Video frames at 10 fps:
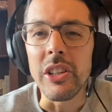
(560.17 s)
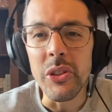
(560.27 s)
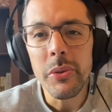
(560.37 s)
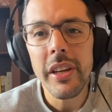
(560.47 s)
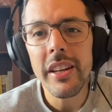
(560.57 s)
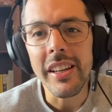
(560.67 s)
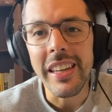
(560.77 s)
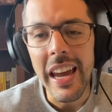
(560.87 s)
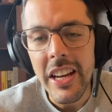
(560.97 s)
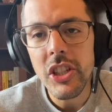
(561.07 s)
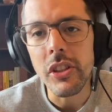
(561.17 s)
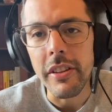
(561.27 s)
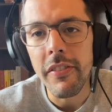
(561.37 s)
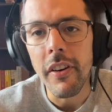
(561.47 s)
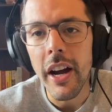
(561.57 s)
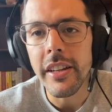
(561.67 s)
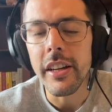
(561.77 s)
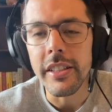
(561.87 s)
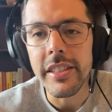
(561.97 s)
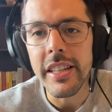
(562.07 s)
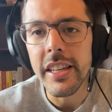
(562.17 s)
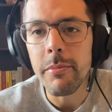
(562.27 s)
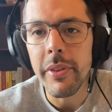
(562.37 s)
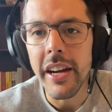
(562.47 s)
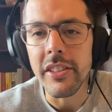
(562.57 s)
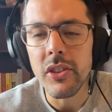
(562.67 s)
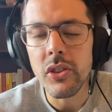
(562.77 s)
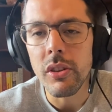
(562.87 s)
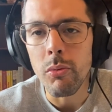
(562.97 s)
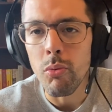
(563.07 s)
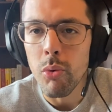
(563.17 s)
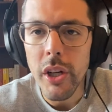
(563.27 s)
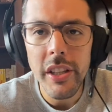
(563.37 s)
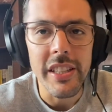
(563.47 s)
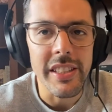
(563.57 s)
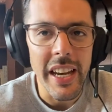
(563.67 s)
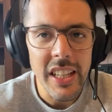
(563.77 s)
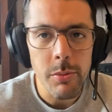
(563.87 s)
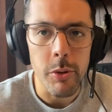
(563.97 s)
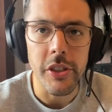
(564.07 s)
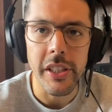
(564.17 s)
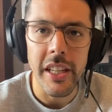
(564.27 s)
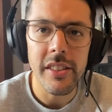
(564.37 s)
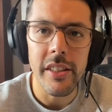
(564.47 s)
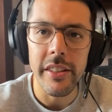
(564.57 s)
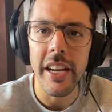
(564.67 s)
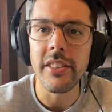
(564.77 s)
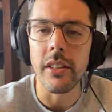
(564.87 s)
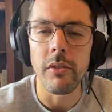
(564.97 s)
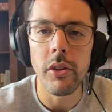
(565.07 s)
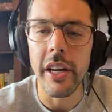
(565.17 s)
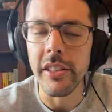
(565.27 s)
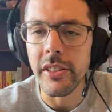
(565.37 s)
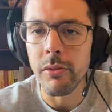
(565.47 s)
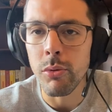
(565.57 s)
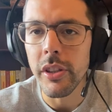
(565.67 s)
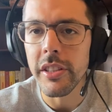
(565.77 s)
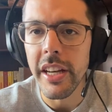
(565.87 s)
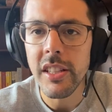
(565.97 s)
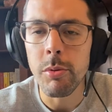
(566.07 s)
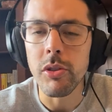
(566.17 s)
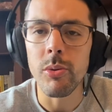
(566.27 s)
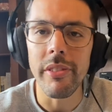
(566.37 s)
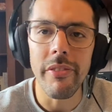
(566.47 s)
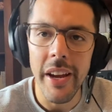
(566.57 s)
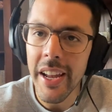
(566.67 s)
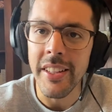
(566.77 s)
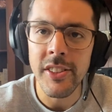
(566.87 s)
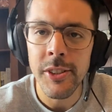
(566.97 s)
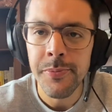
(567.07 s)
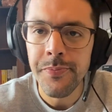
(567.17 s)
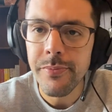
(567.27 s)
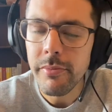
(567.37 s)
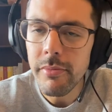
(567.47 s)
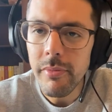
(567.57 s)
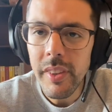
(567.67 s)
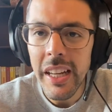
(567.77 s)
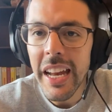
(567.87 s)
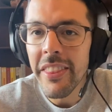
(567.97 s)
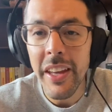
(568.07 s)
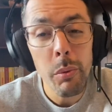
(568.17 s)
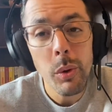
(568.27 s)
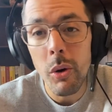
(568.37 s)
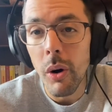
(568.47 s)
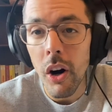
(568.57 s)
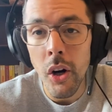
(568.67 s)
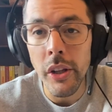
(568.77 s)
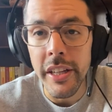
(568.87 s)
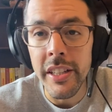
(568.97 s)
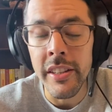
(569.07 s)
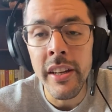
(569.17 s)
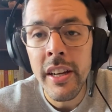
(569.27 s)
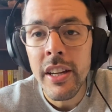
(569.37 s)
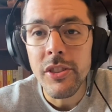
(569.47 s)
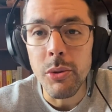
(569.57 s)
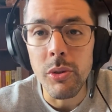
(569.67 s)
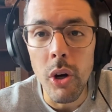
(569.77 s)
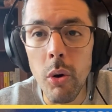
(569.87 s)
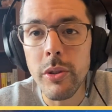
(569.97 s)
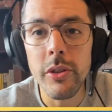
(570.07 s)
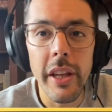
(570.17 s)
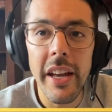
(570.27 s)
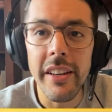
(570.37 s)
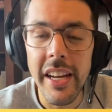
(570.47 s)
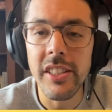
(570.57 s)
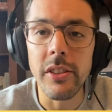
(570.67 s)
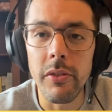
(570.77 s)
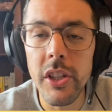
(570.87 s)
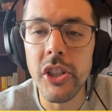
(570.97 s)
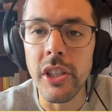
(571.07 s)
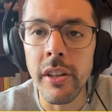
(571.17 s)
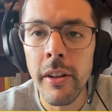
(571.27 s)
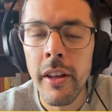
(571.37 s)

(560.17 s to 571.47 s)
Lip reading: You can occasionally find a team that is really desperate to get to the next level, that is really desperate to advance, and they will go all in to go to that next division.